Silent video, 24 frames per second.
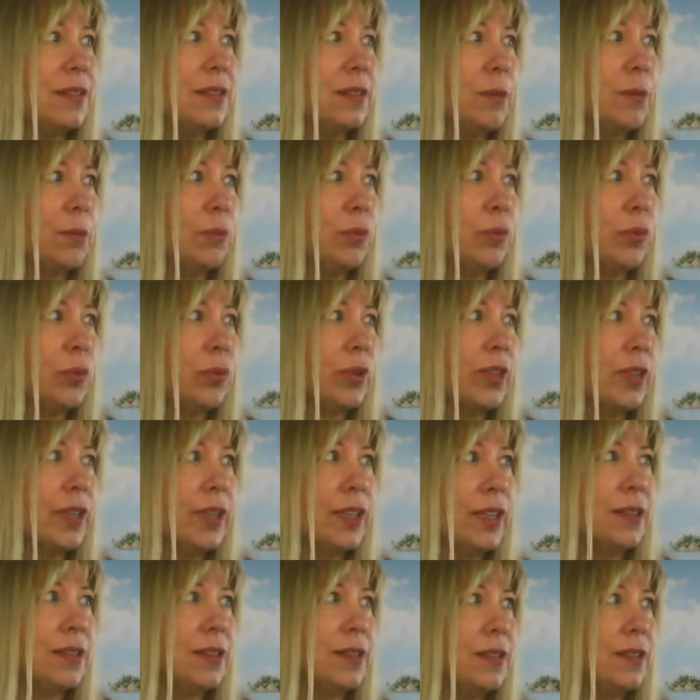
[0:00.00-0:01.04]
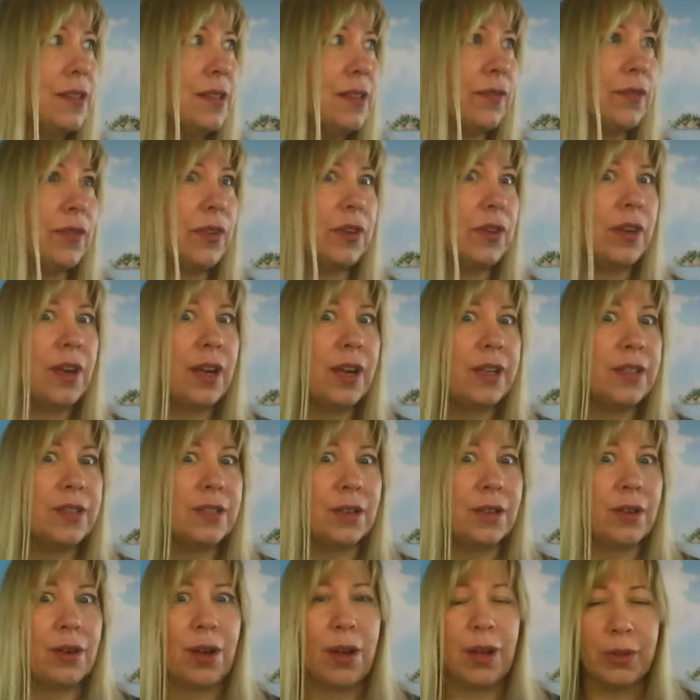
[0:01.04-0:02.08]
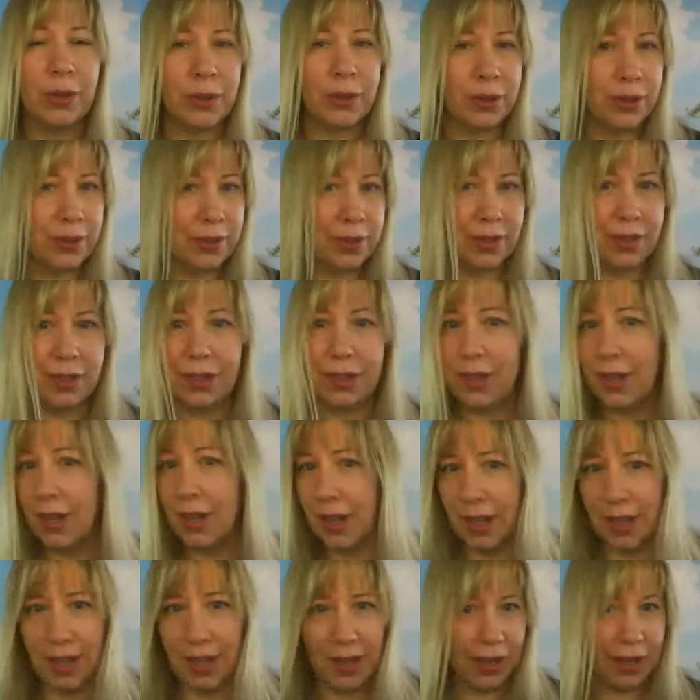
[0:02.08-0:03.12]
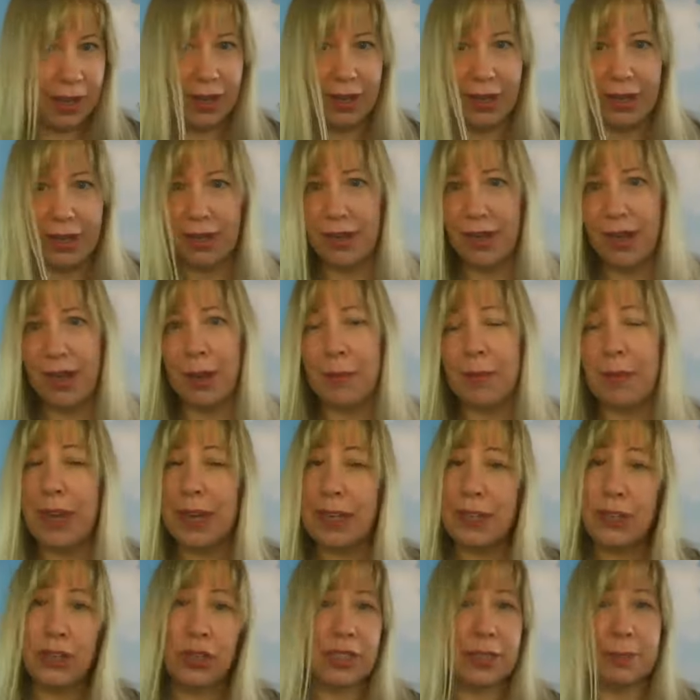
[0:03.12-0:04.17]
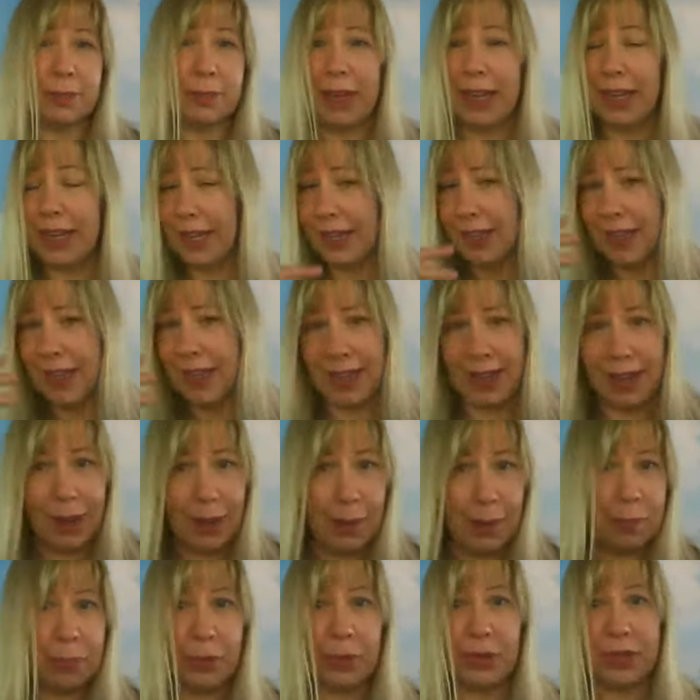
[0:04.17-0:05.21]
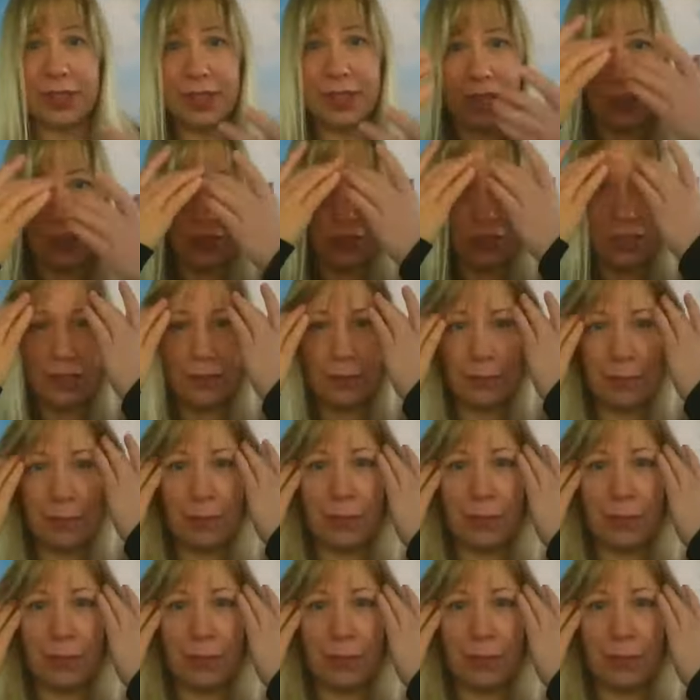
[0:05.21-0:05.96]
some really different kinds of colors. And am right. I just making that up, or is that just